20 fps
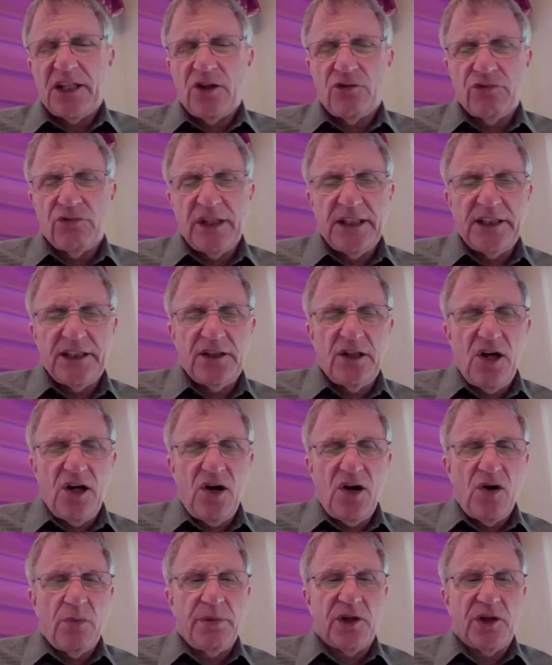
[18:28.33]
But they don't really
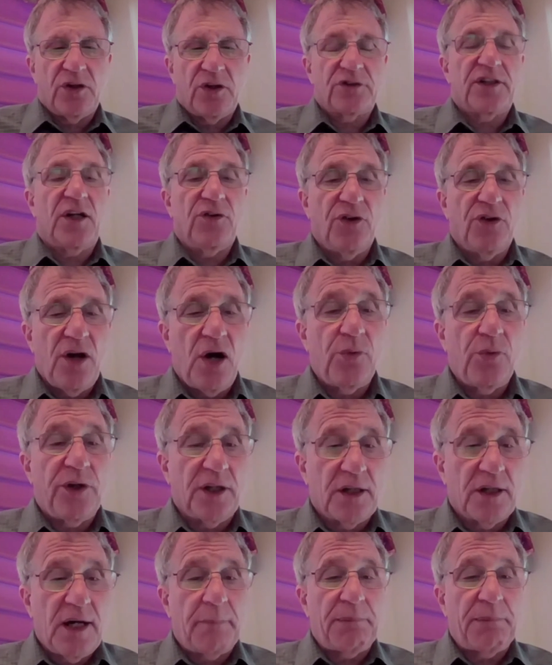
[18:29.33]
know, because they'll
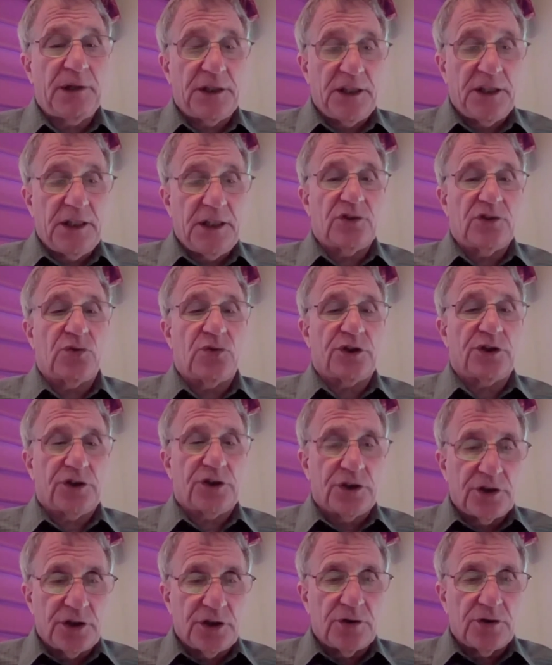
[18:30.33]
know in a couple of years
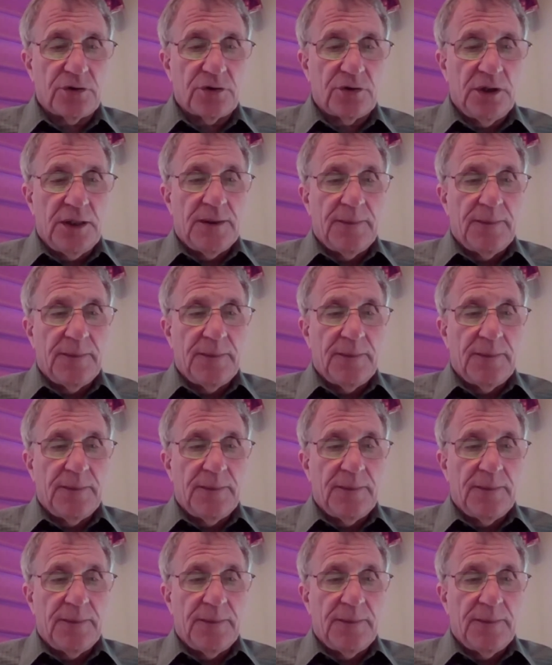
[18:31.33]
what to do,